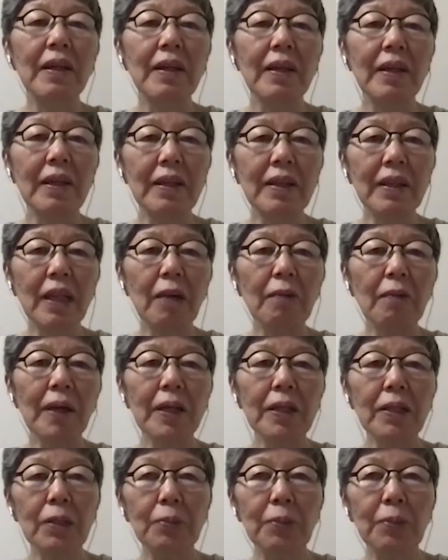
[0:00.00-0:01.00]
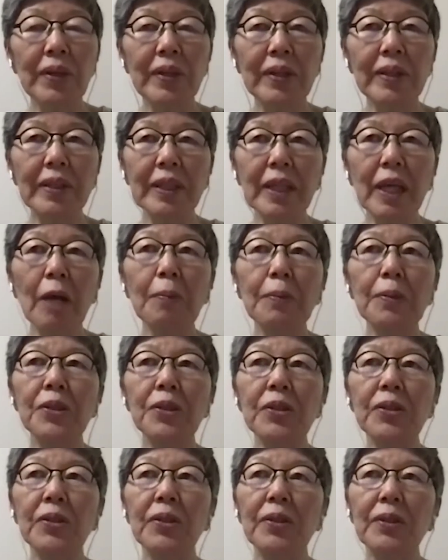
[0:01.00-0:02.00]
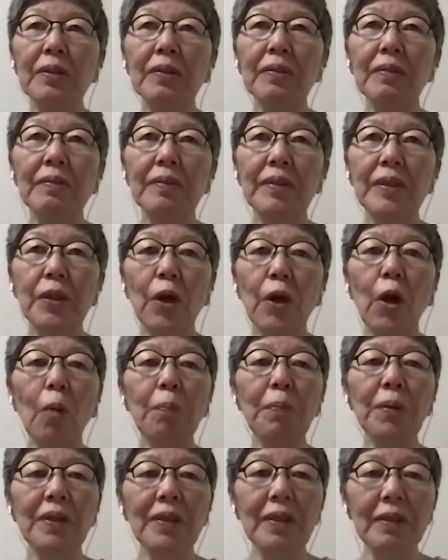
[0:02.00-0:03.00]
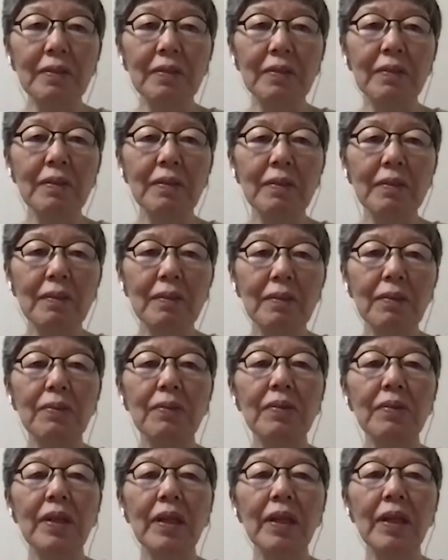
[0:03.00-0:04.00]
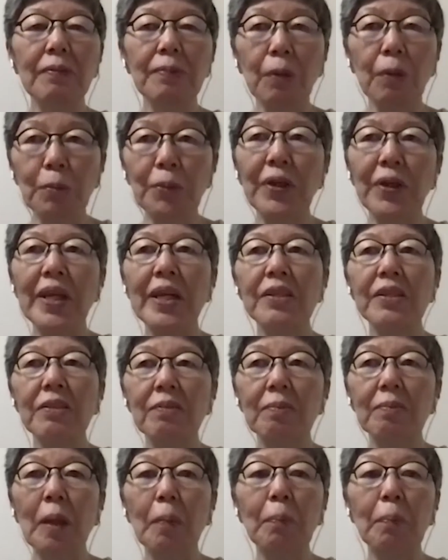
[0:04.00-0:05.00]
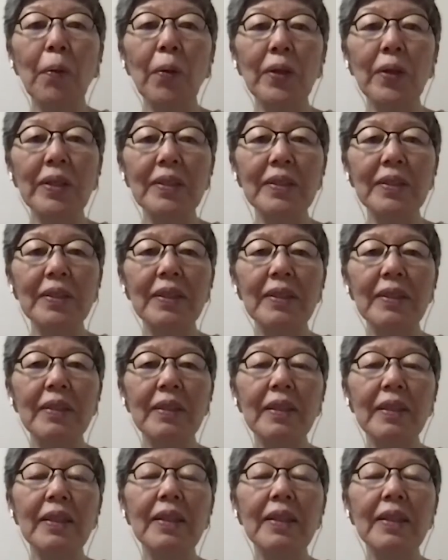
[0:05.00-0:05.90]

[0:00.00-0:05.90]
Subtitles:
in the way to really capture their opinion to the formulation of the policy